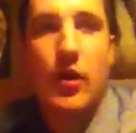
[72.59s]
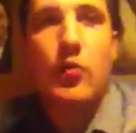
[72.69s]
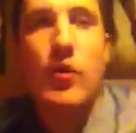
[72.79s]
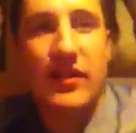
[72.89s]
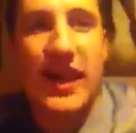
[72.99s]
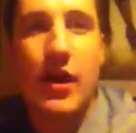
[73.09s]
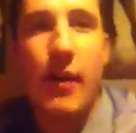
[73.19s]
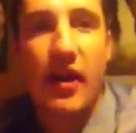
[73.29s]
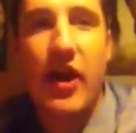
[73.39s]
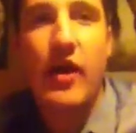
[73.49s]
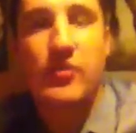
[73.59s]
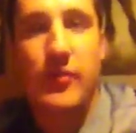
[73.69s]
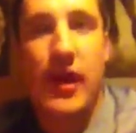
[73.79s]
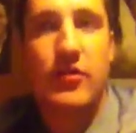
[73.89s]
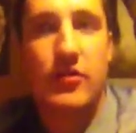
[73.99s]
well, now about
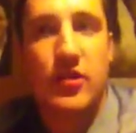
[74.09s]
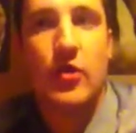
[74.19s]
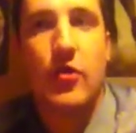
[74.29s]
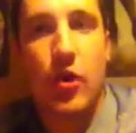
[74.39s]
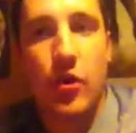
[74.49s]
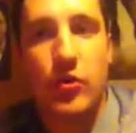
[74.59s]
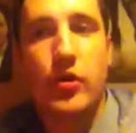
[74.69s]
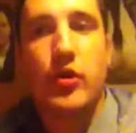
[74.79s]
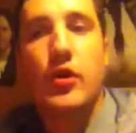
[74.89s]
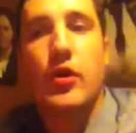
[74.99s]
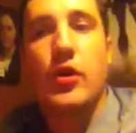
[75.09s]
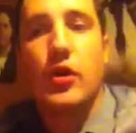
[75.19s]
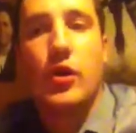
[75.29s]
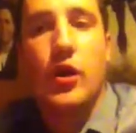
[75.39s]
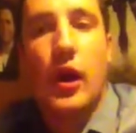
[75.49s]
£1,000 or so, on
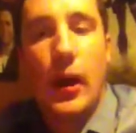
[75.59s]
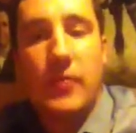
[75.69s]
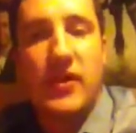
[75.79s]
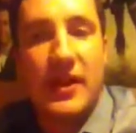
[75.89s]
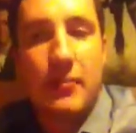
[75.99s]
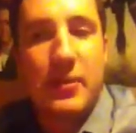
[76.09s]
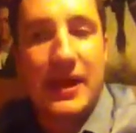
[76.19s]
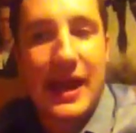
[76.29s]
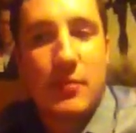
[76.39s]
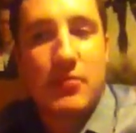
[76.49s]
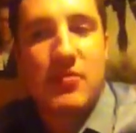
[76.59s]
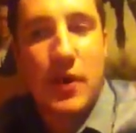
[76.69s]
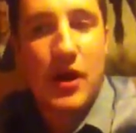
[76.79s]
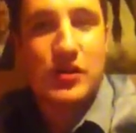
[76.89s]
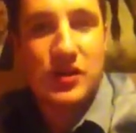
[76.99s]
the Olympic Games
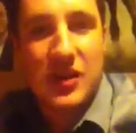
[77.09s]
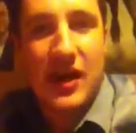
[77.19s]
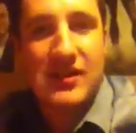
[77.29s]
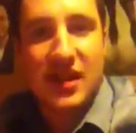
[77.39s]
merchandise.